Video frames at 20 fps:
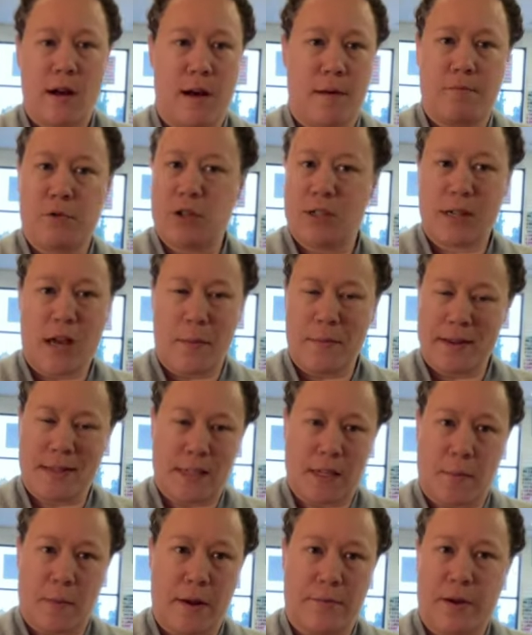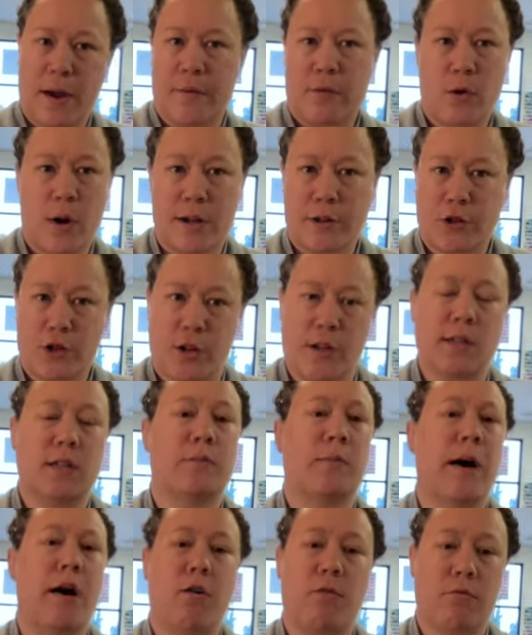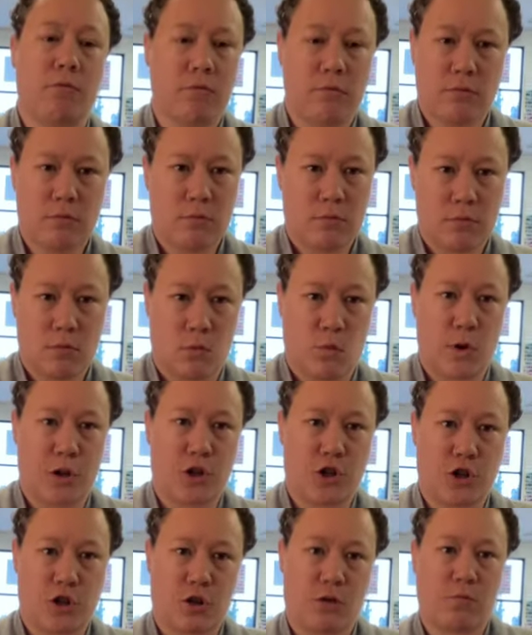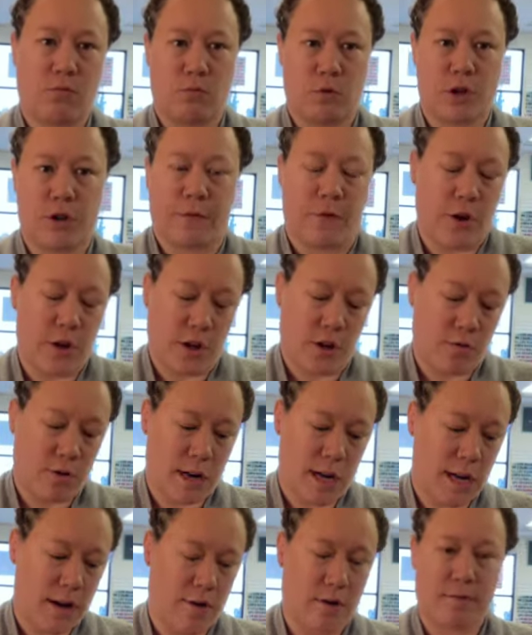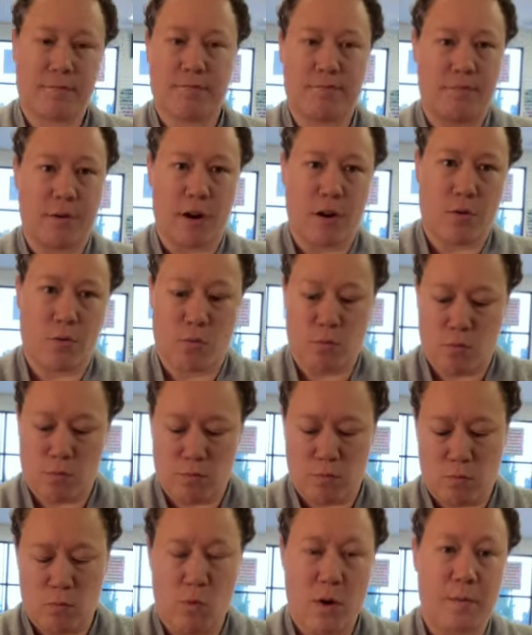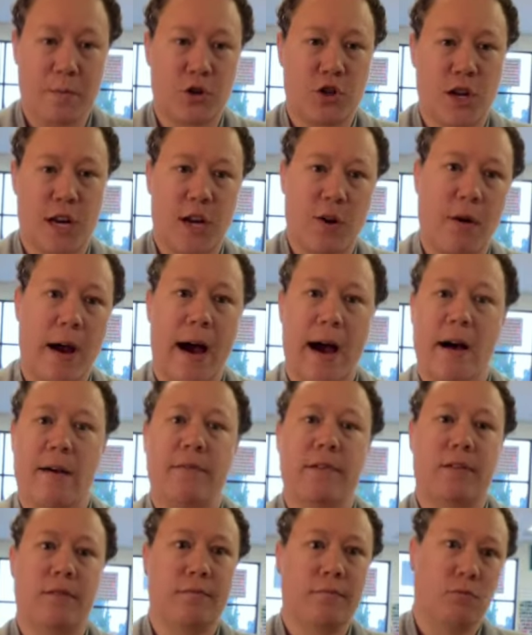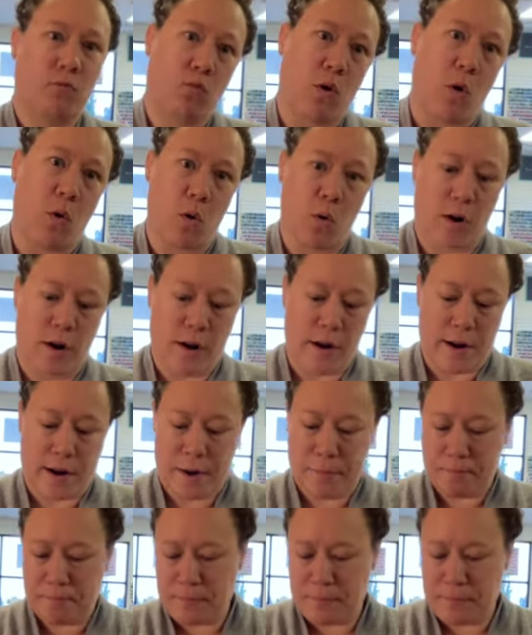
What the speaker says: just come and see me if you have questions about which foot you need, or what machine you have and what will work on it.